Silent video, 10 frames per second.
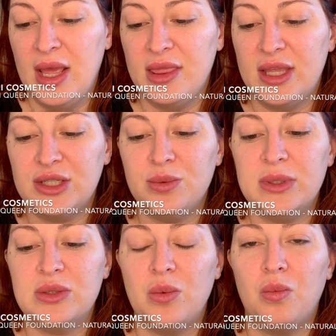This
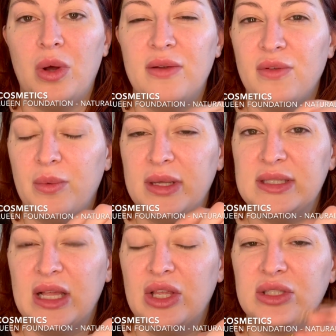was one of the
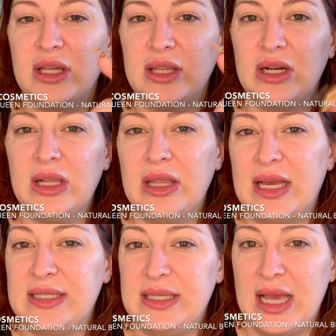ones that looked a little
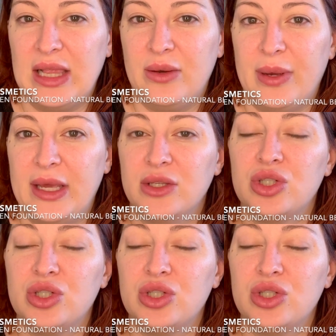less yellowy.